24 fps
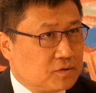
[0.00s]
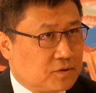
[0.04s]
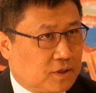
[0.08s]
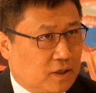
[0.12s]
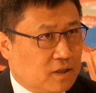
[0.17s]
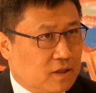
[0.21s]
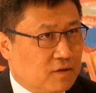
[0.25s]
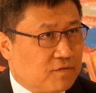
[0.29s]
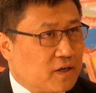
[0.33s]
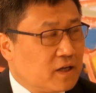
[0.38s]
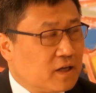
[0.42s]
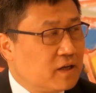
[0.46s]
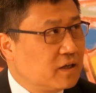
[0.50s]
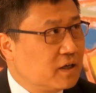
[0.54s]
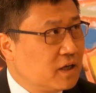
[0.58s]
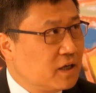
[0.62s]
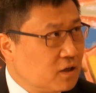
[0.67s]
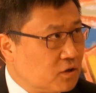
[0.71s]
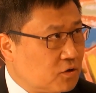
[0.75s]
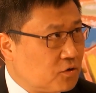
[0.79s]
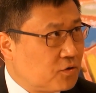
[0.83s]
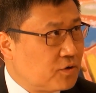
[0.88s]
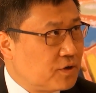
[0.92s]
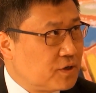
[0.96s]
significantly
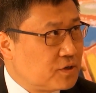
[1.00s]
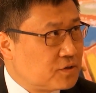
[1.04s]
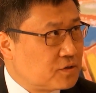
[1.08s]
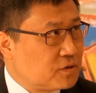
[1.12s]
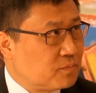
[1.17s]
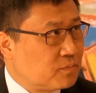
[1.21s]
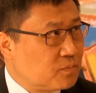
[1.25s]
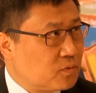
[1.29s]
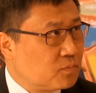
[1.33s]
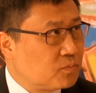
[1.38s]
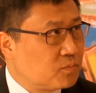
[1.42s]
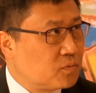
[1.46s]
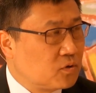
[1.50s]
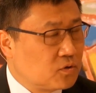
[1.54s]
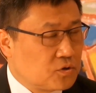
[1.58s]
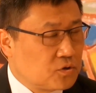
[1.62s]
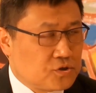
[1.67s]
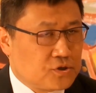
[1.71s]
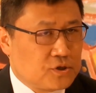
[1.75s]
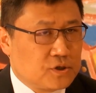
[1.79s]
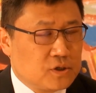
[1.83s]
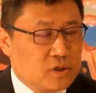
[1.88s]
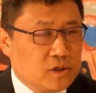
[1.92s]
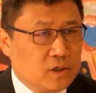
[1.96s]
increase the
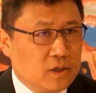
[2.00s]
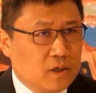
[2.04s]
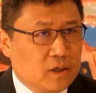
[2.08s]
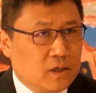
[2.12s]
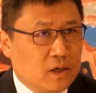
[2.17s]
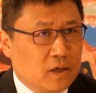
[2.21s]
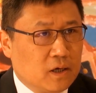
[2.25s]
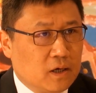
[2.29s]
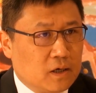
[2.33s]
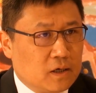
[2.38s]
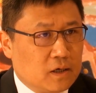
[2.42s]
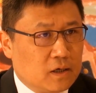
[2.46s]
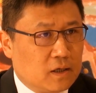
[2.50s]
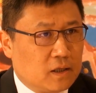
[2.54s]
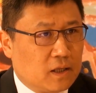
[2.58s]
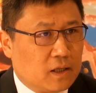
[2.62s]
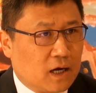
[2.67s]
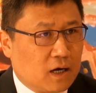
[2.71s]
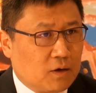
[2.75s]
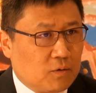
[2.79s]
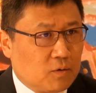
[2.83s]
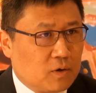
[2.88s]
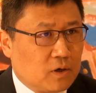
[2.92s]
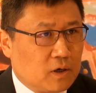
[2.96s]
proportion. In
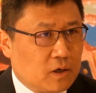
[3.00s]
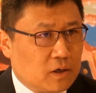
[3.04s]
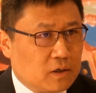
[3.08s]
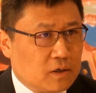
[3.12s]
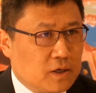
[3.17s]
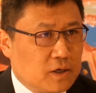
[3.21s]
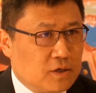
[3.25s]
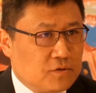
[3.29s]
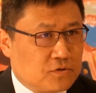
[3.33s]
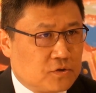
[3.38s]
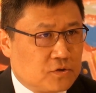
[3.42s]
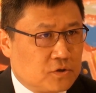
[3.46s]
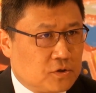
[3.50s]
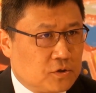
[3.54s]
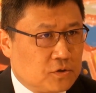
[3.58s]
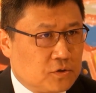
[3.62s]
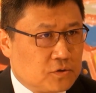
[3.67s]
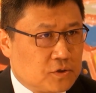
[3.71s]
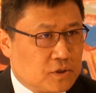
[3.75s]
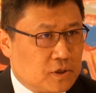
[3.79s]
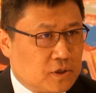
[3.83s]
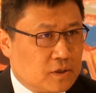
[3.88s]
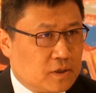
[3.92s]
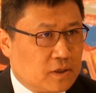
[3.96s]
our
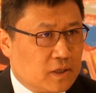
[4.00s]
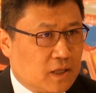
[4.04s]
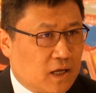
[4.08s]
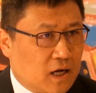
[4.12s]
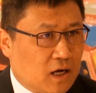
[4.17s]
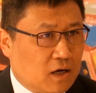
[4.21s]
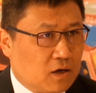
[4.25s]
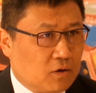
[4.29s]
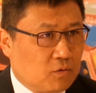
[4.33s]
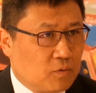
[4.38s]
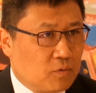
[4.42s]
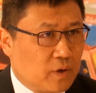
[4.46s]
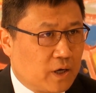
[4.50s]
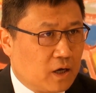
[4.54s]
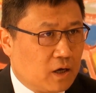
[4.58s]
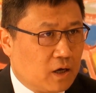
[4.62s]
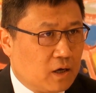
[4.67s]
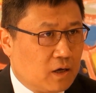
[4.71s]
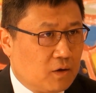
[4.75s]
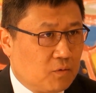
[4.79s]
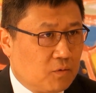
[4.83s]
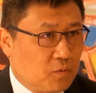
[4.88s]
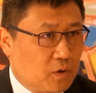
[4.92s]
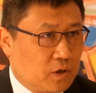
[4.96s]
institution now, we,
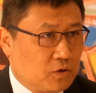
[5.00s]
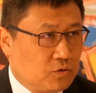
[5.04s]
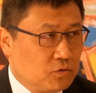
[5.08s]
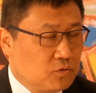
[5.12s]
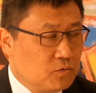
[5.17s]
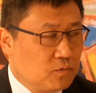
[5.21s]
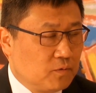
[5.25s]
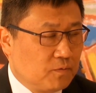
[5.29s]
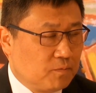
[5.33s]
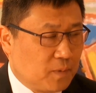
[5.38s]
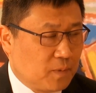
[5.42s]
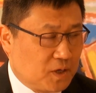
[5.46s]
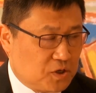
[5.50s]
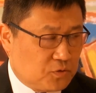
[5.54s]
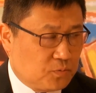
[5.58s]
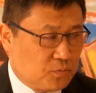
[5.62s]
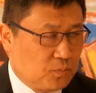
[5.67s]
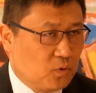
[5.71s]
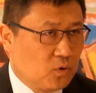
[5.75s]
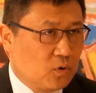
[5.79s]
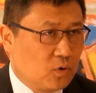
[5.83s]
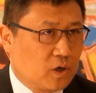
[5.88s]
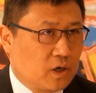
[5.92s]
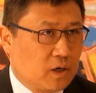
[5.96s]
we do much
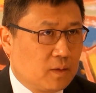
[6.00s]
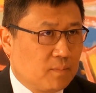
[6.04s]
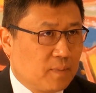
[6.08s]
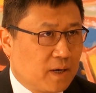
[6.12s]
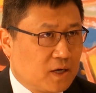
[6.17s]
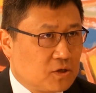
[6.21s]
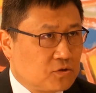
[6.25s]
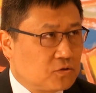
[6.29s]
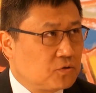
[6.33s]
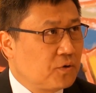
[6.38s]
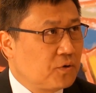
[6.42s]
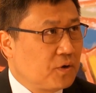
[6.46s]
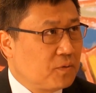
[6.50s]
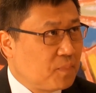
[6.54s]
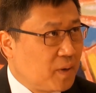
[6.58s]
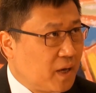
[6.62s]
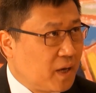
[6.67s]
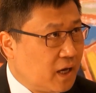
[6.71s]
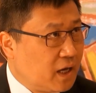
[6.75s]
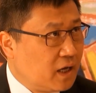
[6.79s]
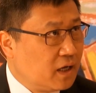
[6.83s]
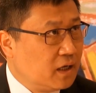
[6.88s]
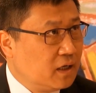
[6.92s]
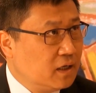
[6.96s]
more mitral
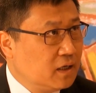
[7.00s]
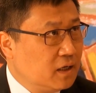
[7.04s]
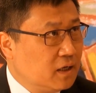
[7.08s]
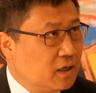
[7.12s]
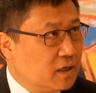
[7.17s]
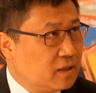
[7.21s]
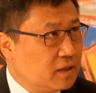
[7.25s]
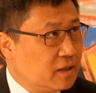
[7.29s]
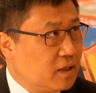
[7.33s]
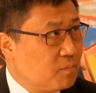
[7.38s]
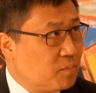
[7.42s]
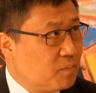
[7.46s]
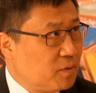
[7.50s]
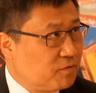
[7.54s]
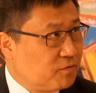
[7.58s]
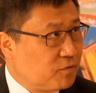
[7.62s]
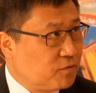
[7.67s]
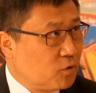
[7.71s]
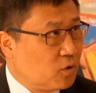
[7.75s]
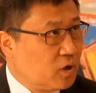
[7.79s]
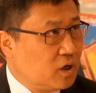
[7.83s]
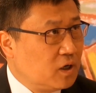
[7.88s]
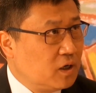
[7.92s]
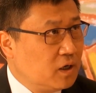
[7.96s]
repair than
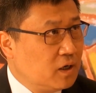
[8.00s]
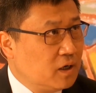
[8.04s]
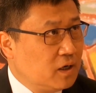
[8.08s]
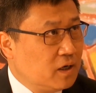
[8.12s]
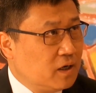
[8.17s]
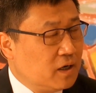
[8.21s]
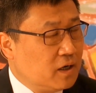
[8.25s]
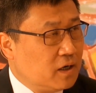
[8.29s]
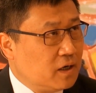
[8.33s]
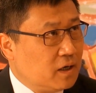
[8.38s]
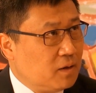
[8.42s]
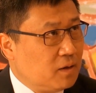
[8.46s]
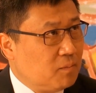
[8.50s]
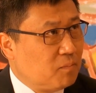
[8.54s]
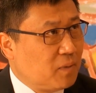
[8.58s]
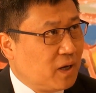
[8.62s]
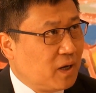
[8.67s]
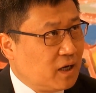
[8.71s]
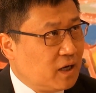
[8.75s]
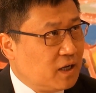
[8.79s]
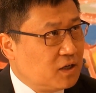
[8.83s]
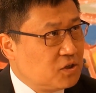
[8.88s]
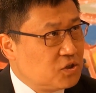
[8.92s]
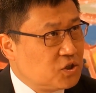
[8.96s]
before. In
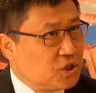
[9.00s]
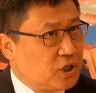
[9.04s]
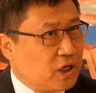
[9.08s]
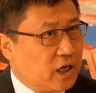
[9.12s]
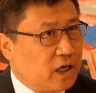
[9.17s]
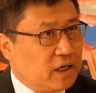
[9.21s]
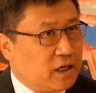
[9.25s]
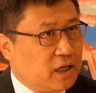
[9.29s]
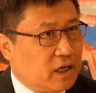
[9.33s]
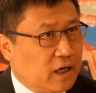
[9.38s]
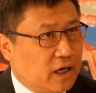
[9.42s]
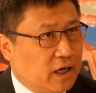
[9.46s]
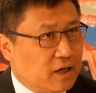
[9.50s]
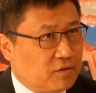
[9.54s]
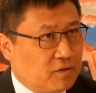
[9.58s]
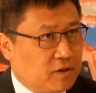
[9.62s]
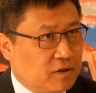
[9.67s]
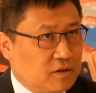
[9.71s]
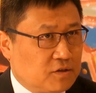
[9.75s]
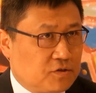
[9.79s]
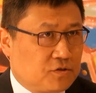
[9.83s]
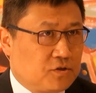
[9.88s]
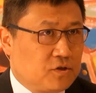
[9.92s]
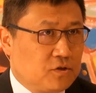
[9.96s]
mainland China, I
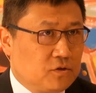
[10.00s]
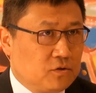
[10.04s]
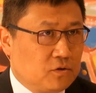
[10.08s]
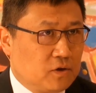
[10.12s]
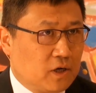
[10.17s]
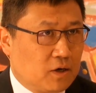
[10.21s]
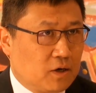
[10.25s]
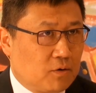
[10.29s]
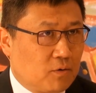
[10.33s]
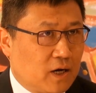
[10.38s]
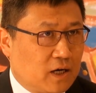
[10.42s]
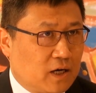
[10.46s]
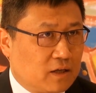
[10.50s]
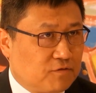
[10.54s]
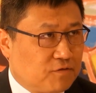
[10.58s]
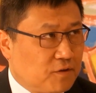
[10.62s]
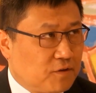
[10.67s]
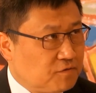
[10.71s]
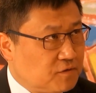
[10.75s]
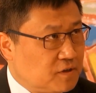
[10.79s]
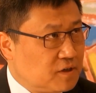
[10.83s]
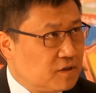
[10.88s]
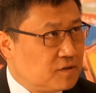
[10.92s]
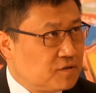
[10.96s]
think still around
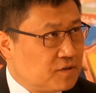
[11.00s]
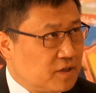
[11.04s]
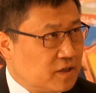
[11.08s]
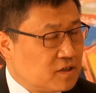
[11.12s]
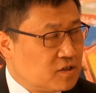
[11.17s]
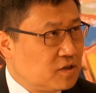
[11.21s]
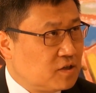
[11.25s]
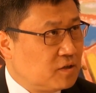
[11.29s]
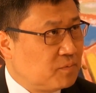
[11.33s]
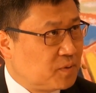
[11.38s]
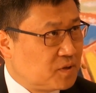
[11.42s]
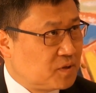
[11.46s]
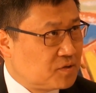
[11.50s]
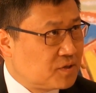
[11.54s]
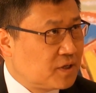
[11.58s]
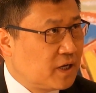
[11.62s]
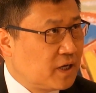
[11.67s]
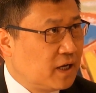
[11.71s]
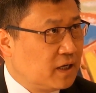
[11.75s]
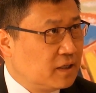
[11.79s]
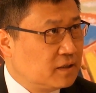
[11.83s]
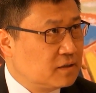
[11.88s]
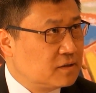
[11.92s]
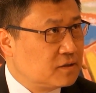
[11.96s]
50,
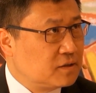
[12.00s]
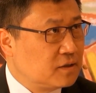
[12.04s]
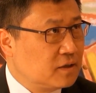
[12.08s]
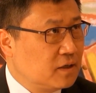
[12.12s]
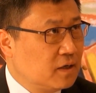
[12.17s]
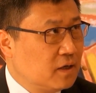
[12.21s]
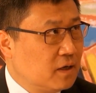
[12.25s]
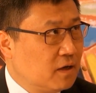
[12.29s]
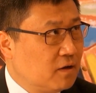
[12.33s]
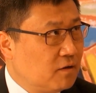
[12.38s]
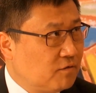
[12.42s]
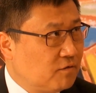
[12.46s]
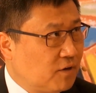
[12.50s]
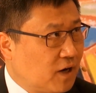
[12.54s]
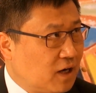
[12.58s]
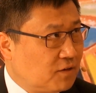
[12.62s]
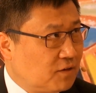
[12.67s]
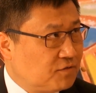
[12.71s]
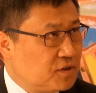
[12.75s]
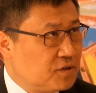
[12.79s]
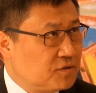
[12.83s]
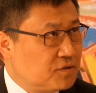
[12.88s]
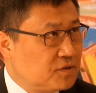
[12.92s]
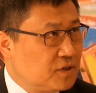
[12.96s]
60%
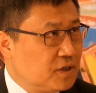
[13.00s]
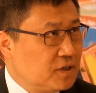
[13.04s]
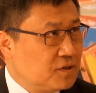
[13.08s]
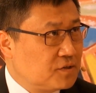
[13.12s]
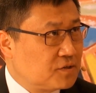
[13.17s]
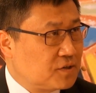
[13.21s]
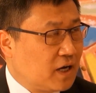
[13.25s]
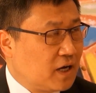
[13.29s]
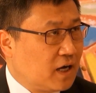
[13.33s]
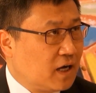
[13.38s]
valve disease